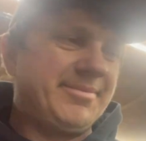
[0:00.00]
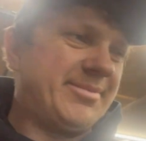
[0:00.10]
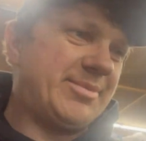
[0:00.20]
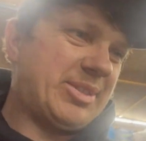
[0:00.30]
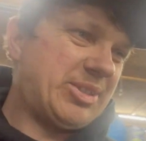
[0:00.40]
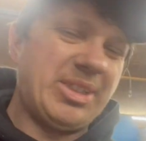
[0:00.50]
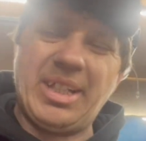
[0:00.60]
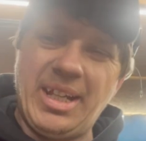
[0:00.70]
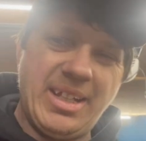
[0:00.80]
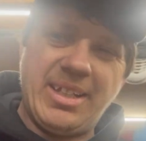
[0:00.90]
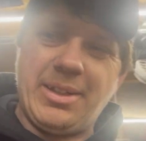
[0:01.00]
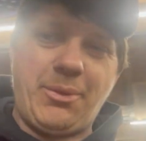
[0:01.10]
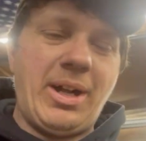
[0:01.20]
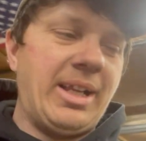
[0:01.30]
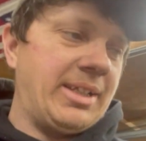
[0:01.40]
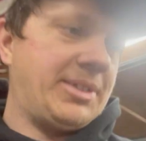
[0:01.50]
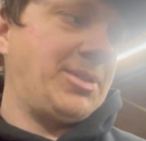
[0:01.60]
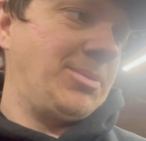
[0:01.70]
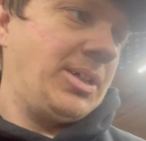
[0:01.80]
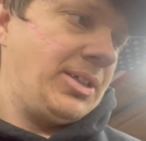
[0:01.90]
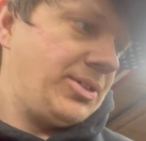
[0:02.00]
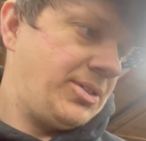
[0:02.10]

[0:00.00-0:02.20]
it's just hitting your wallet too much.